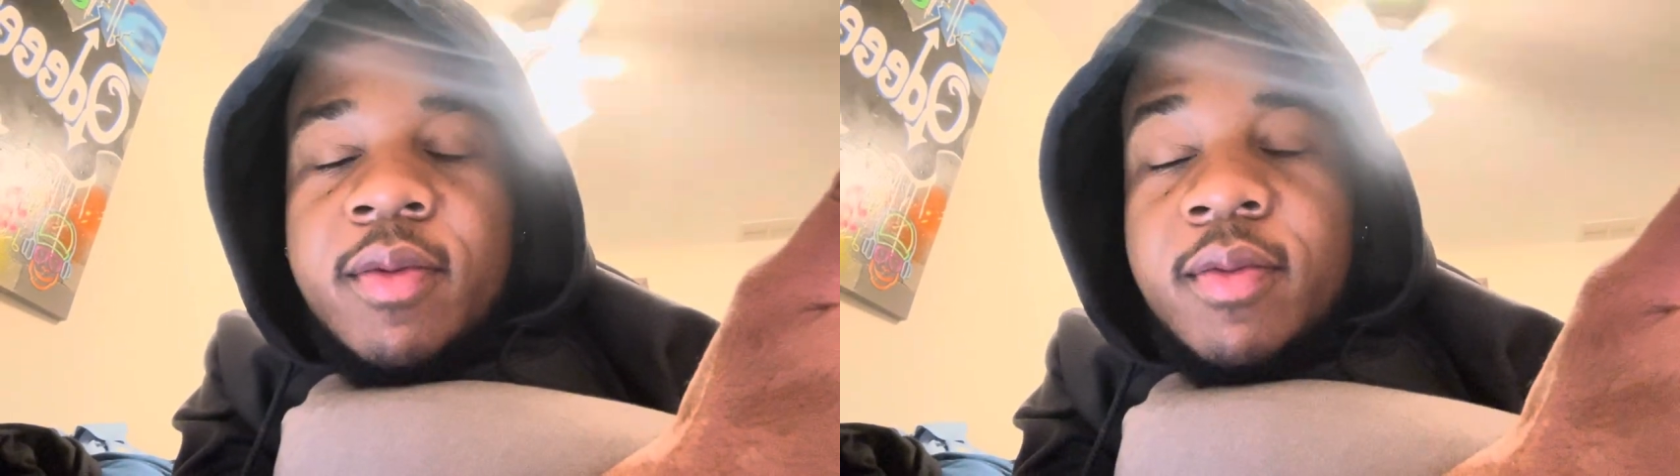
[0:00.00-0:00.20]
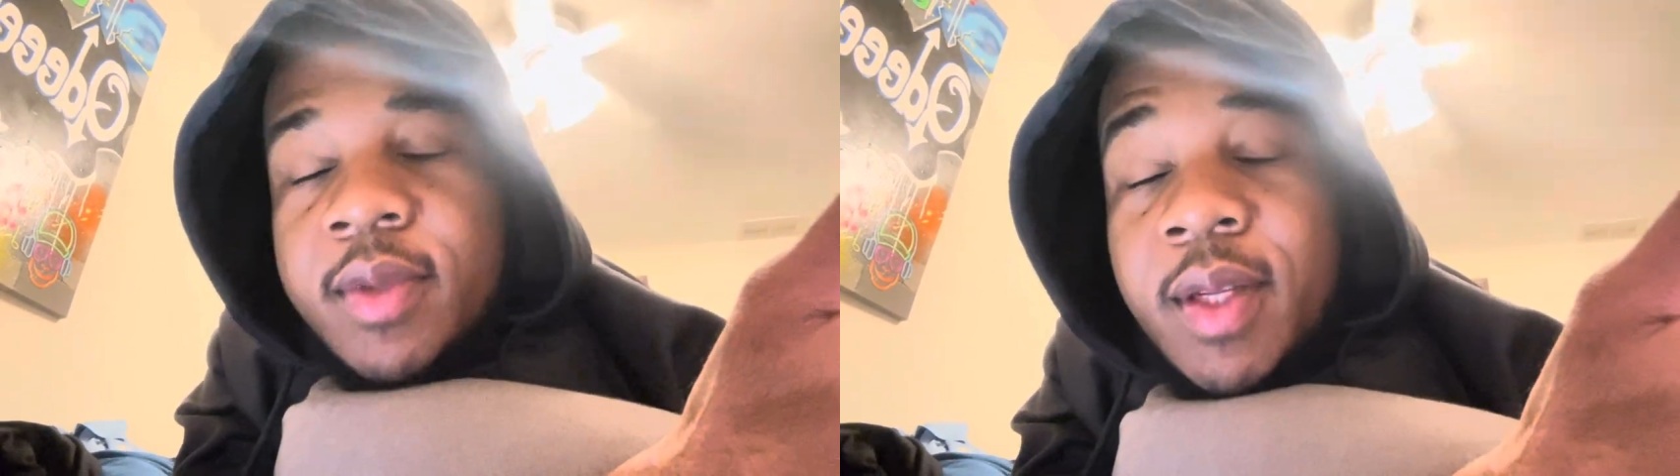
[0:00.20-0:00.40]

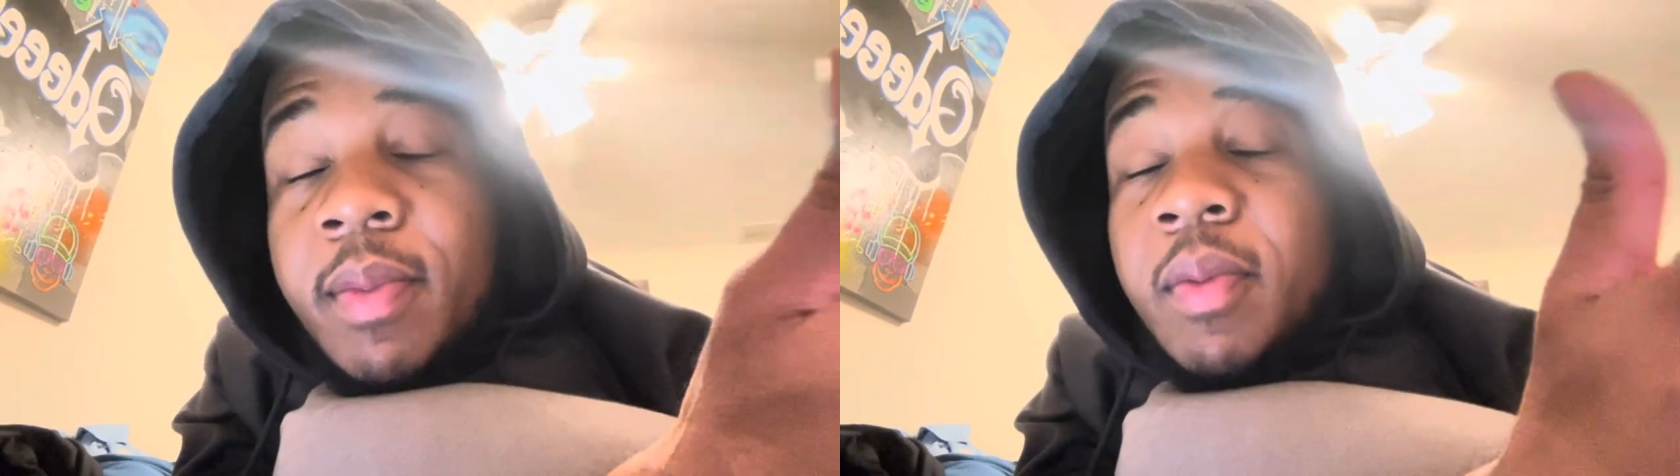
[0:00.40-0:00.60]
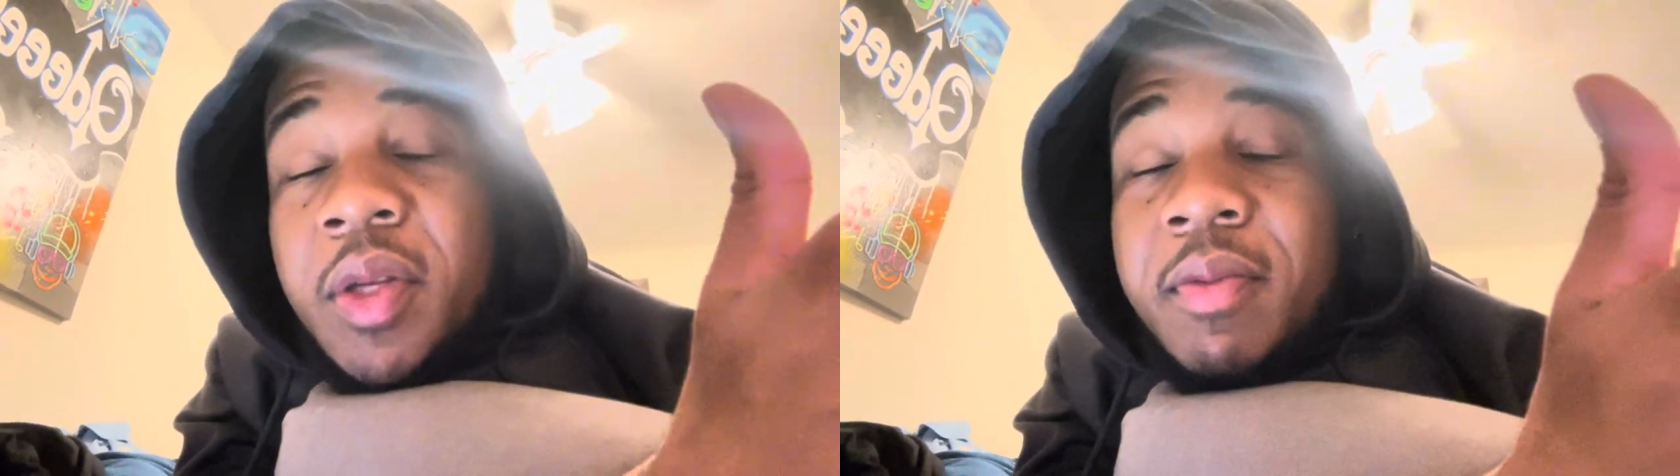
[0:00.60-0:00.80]
some
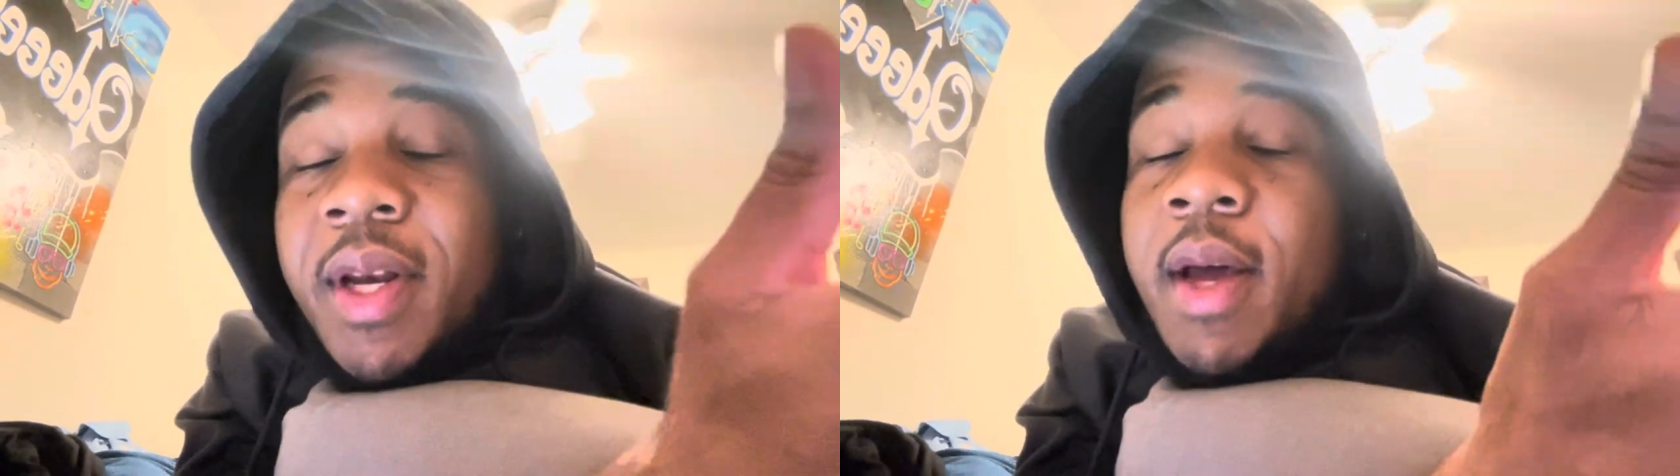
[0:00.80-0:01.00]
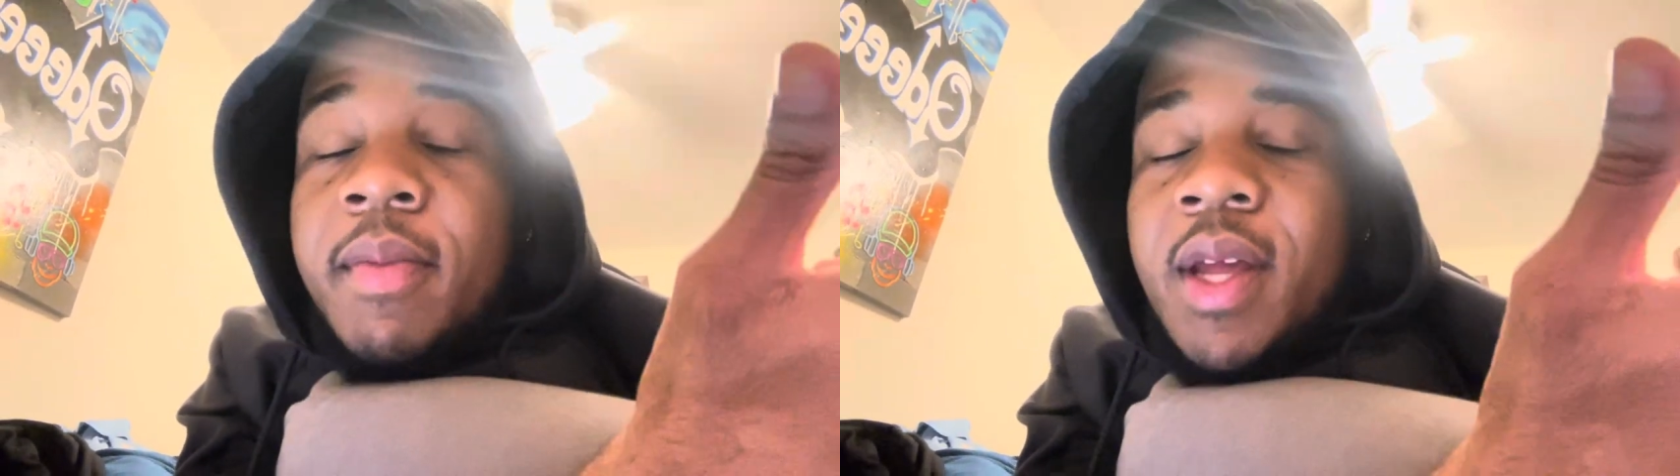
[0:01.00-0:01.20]
people do, but not me.